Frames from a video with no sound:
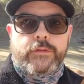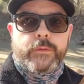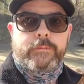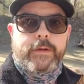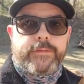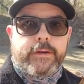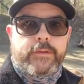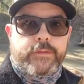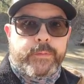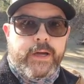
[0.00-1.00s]
is one of my
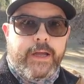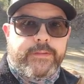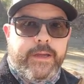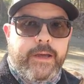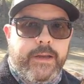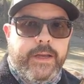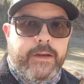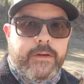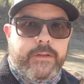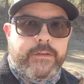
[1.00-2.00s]
favorite spots out
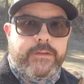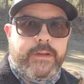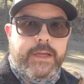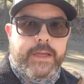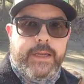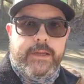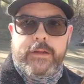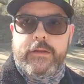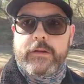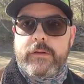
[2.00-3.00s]
here on this lake.
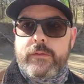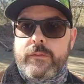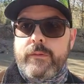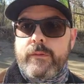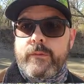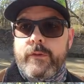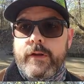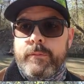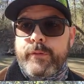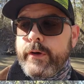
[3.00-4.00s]

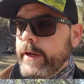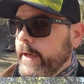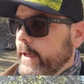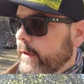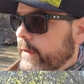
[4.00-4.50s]
Really pretty.